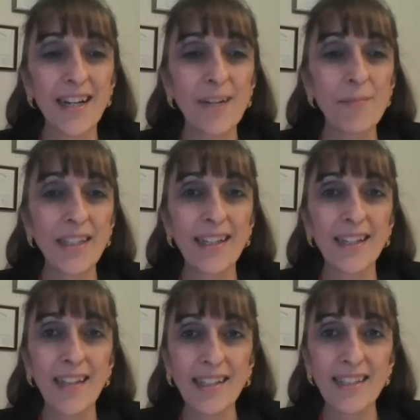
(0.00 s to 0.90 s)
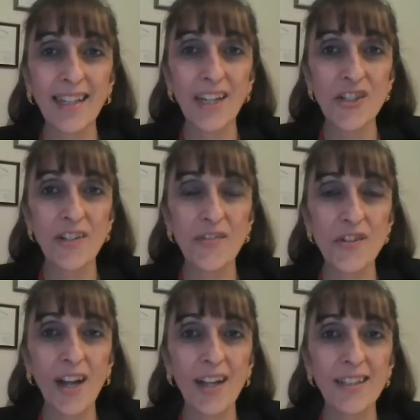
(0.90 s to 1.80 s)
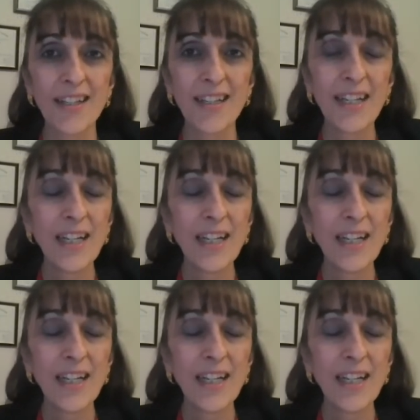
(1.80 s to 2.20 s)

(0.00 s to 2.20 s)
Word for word: um, in the Galactic HF trial.